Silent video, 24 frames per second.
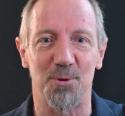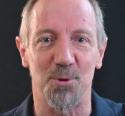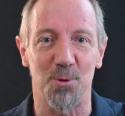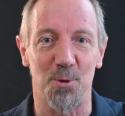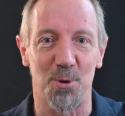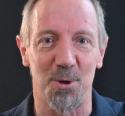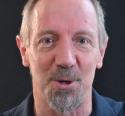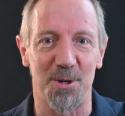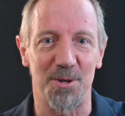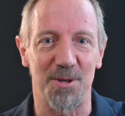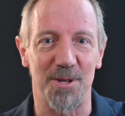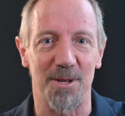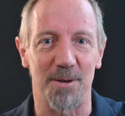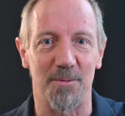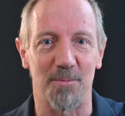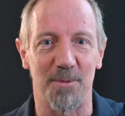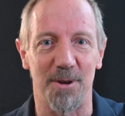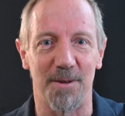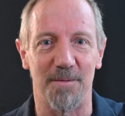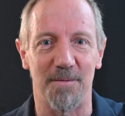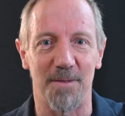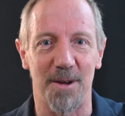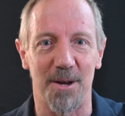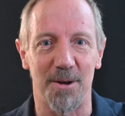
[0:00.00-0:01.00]
joys that
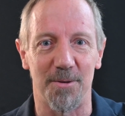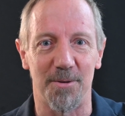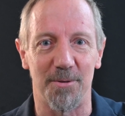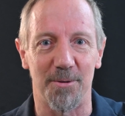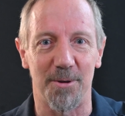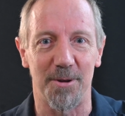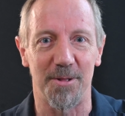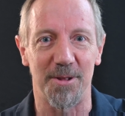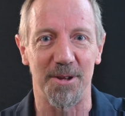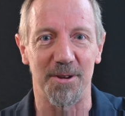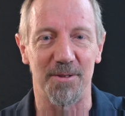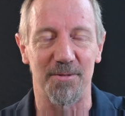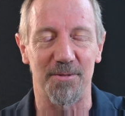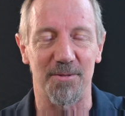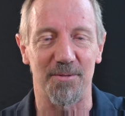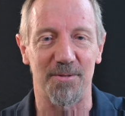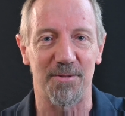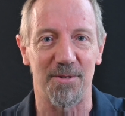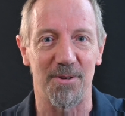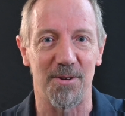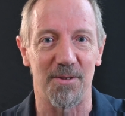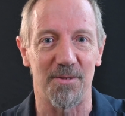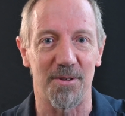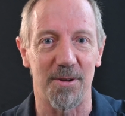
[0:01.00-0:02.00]
we found during the Easter
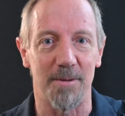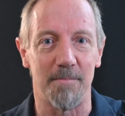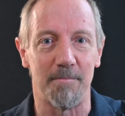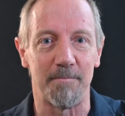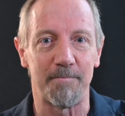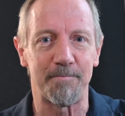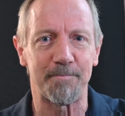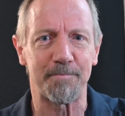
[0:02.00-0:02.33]
season.